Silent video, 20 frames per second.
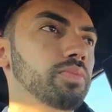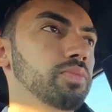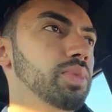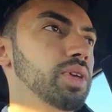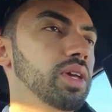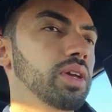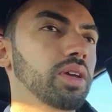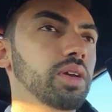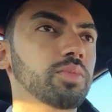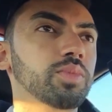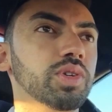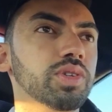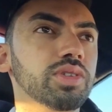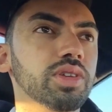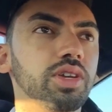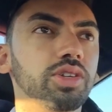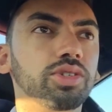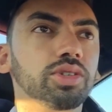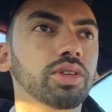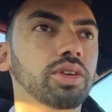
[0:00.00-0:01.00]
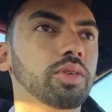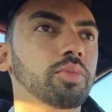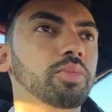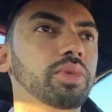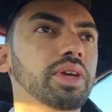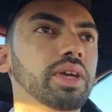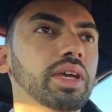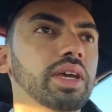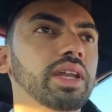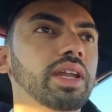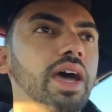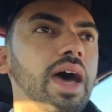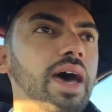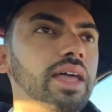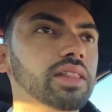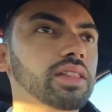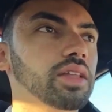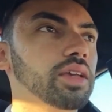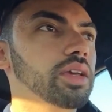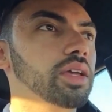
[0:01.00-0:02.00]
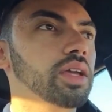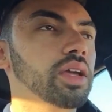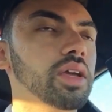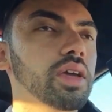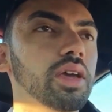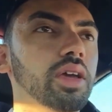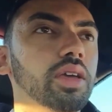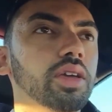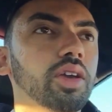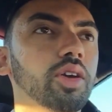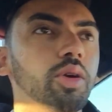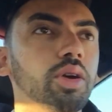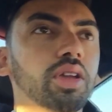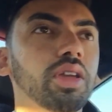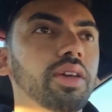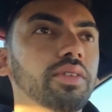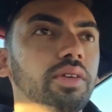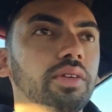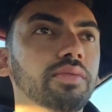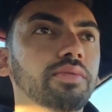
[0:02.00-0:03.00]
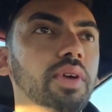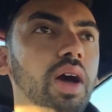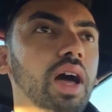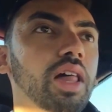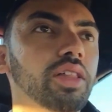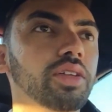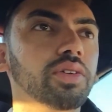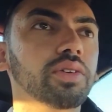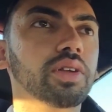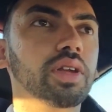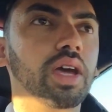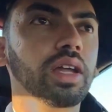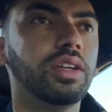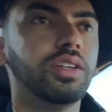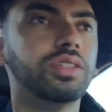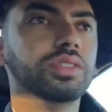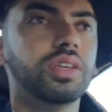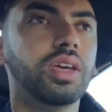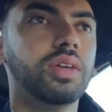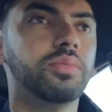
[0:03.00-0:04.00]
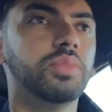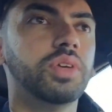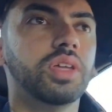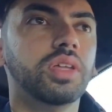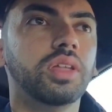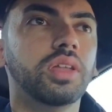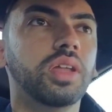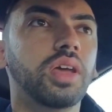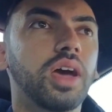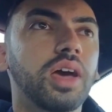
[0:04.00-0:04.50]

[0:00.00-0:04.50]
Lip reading: being a musician or being an athlete, you're giving value in entertainment.